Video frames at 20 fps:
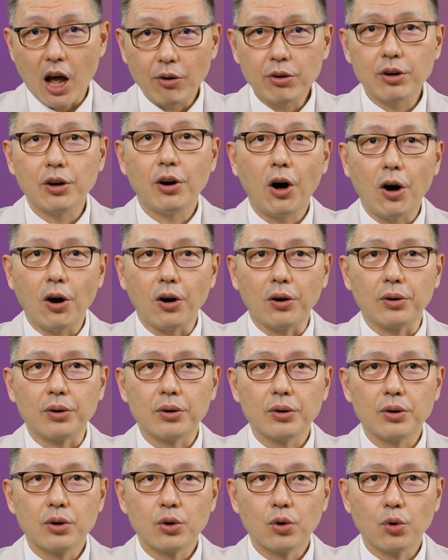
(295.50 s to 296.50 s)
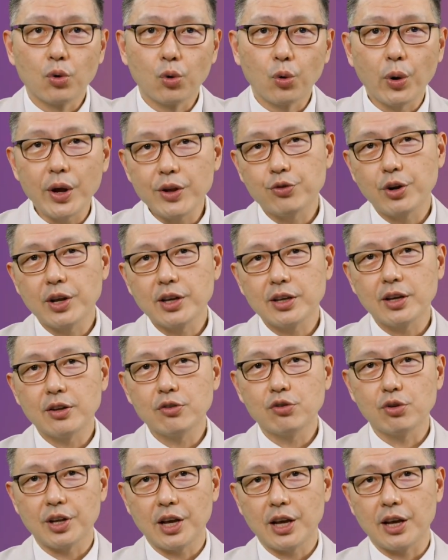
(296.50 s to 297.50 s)
alcohol. Quit
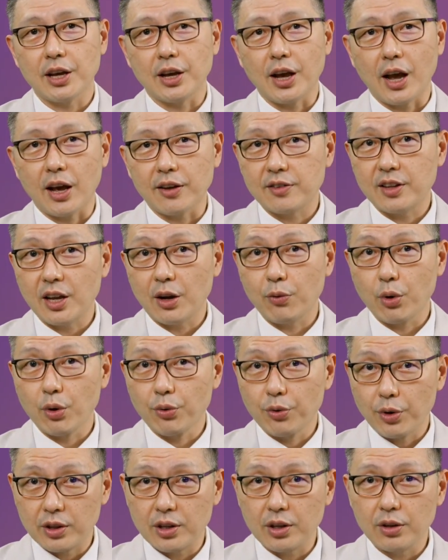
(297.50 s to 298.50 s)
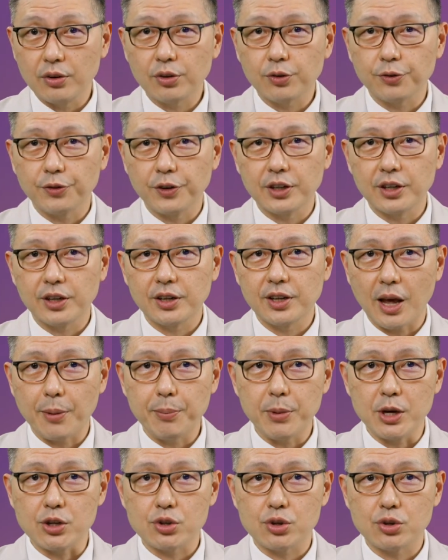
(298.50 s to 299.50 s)
drinking today as that will reduce further
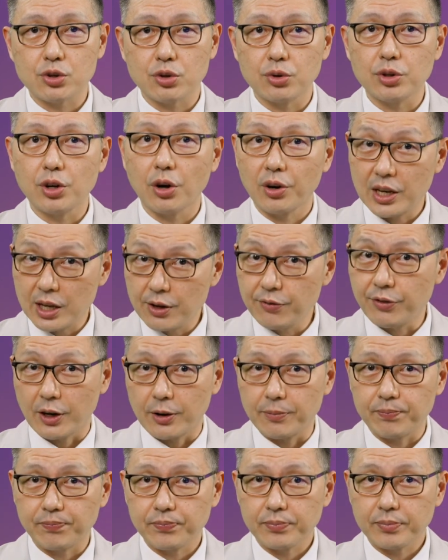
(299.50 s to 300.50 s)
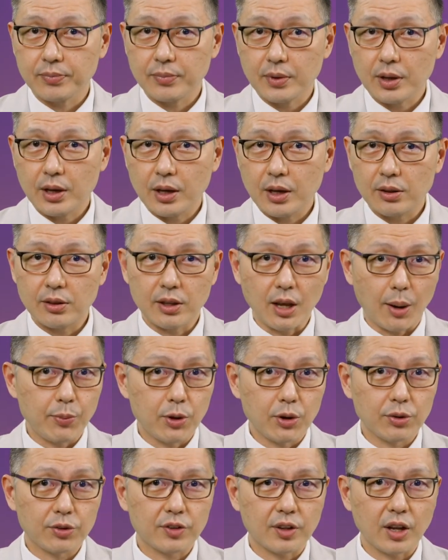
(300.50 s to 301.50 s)
damage to your liver.
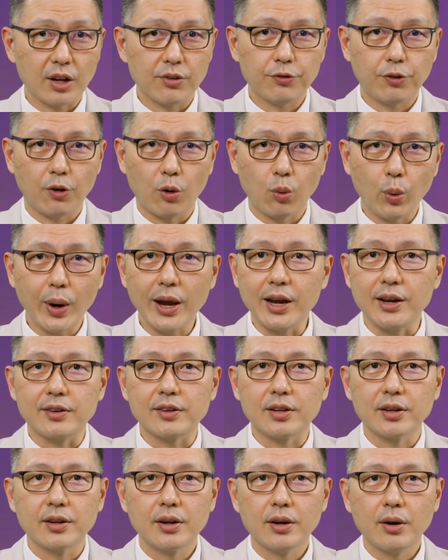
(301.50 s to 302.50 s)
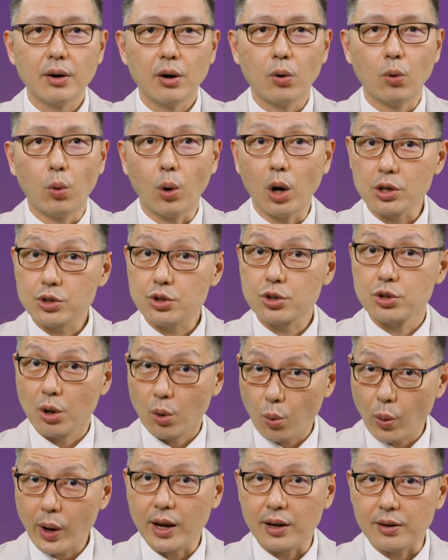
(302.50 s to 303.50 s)
W stands for weight. Watch
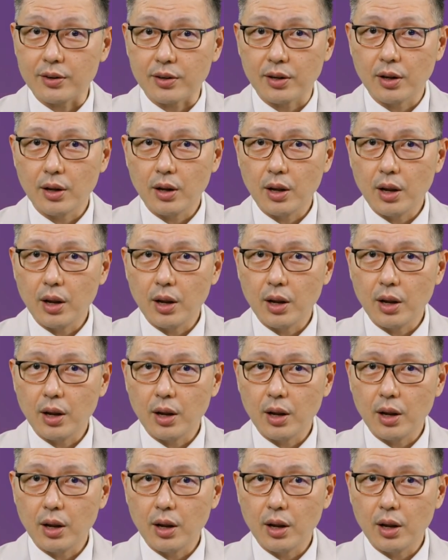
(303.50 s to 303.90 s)
your weight.